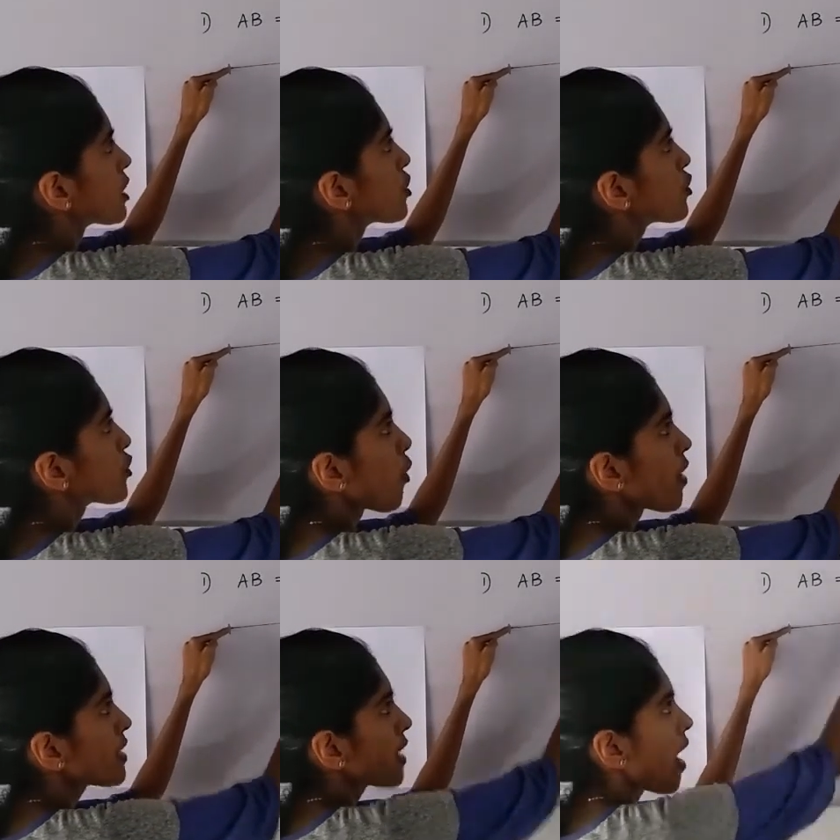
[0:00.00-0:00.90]
you draw
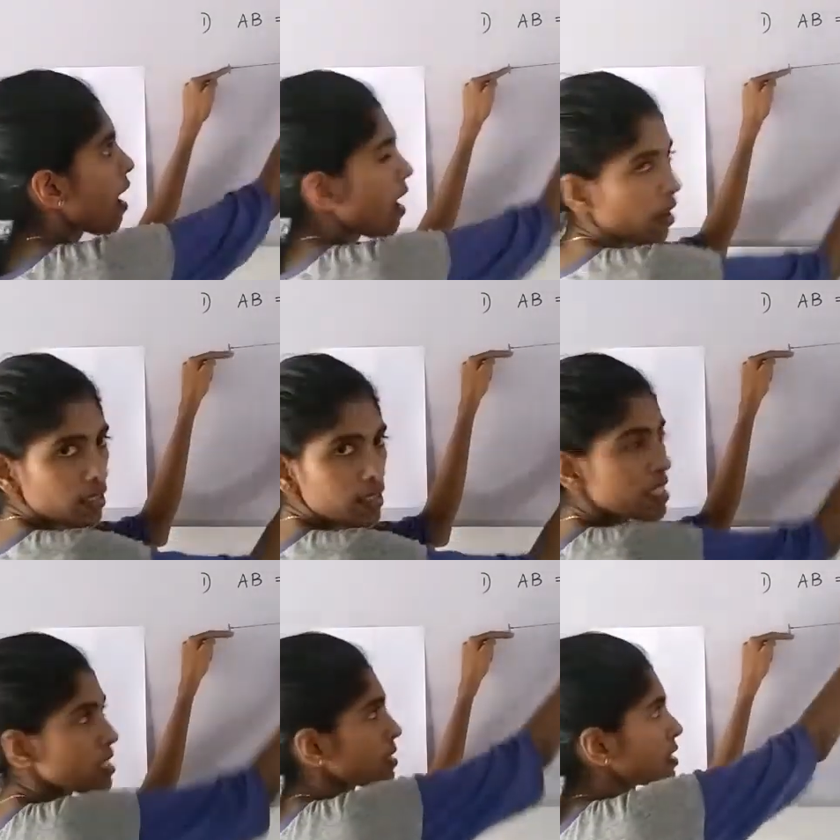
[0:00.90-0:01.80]
an arc. This